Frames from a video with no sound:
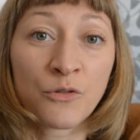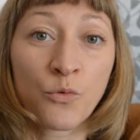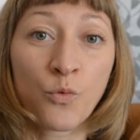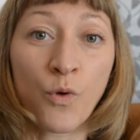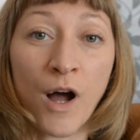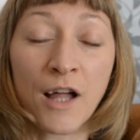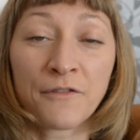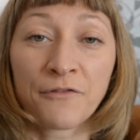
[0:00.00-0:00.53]

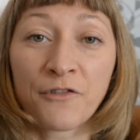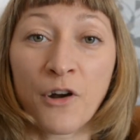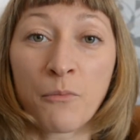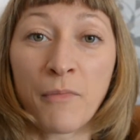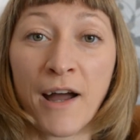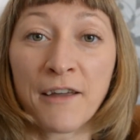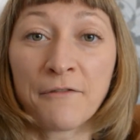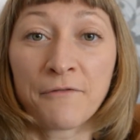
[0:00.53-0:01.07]
one
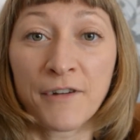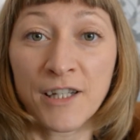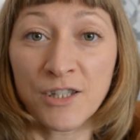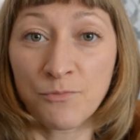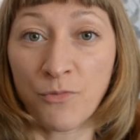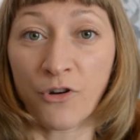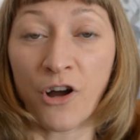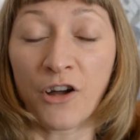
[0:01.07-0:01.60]
from my
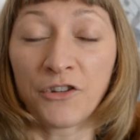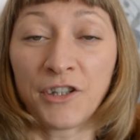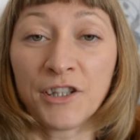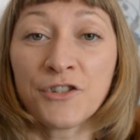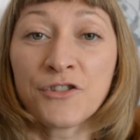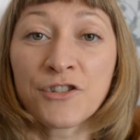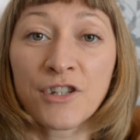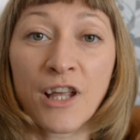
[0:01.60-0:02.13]
Facebook
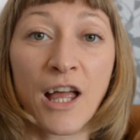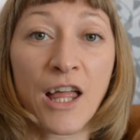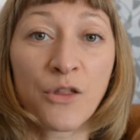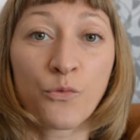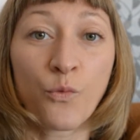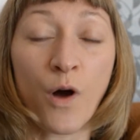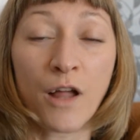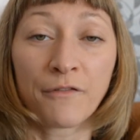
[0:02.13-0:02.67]
audience,
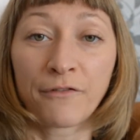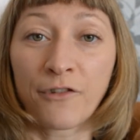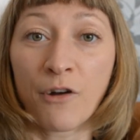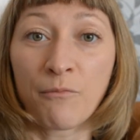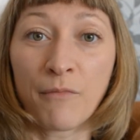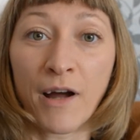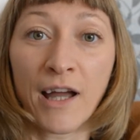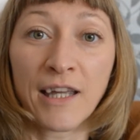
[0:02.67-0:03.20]
and one
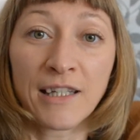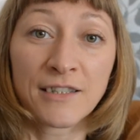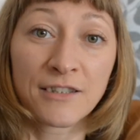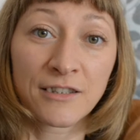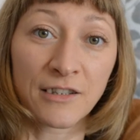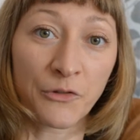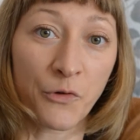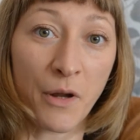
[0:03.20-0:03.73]
from my
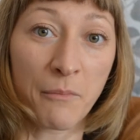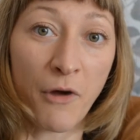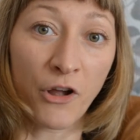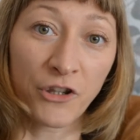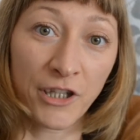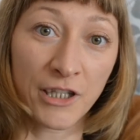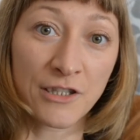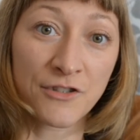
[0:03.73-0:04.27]
Instagram
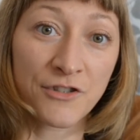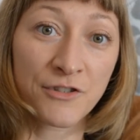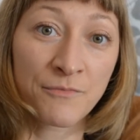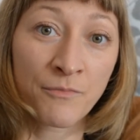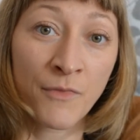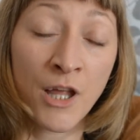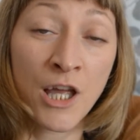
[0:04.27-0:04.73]
audience.